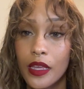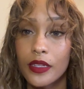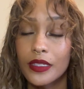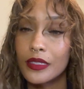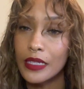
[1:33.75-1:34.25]

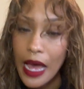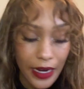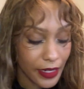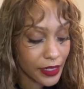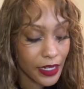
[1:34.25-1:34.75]
This is not
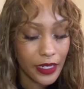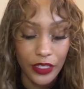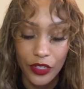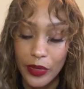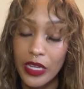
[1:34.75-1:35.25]
intended
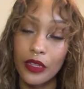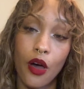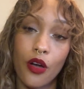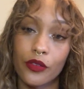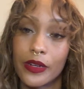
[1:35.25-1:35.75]
to be a
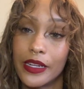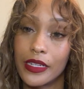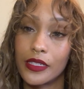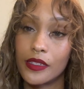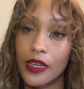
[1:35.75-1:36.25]
long
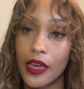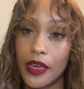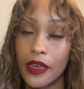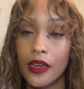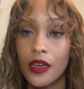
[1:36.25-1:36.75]
reading
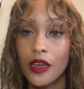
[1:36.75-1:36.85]
today.